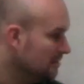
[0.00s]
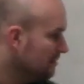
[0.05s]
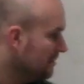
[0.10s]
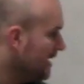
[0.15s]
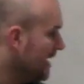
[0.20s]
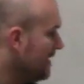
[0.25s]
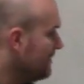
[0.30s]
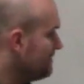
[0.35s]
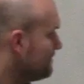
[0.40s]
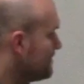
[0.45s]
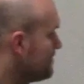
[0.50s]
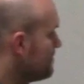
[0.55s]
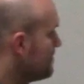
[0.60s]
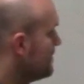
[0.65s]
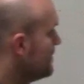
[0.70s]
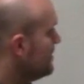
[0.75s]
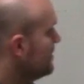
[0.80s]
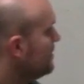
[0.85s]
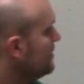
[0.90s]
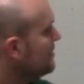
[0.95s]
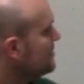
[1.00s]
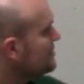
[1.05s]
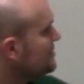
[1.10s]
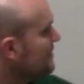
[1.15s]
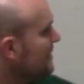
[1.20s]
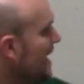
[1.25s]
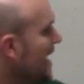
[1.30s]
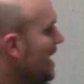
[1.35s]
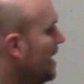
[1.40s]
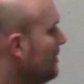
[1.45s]
OK, so
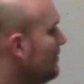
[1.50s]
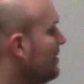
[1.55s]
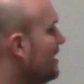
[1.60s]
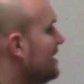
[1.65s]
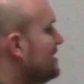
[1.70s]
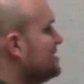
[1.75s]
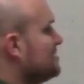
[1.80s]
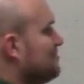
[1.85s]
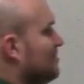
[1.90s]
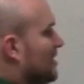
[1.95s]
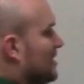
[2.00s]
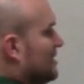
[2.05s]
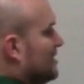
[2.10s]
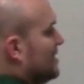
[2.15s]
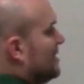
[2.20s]
now I just plug in